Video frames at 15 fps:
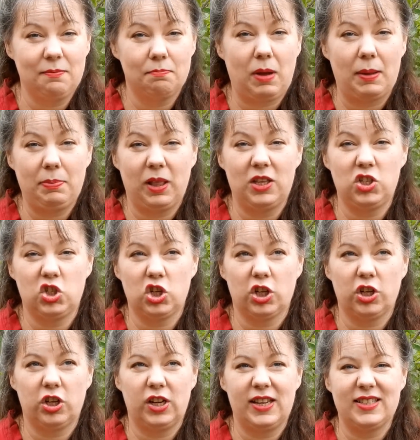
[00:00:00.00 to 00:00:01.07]
my blood
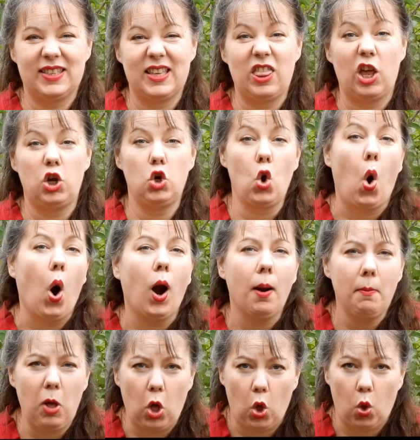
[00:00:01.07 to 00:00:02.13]
sugar is in the
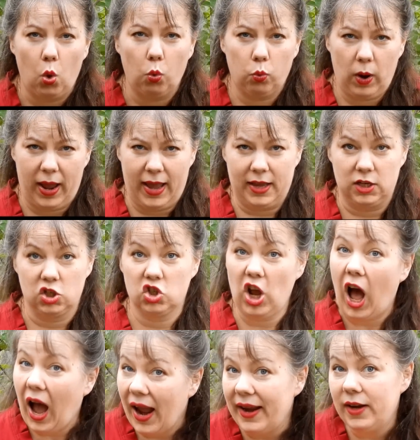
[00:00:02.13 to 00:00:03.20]
normal range,
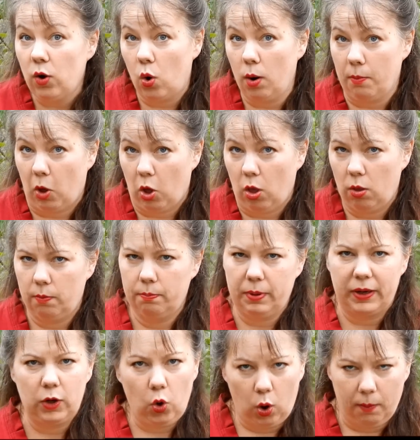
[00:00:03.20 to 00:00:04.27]
high normal,
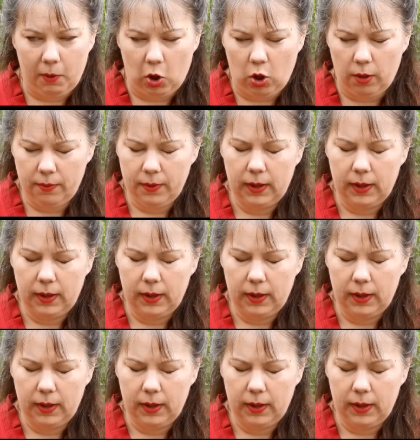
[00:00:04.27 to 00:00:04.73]
but normal.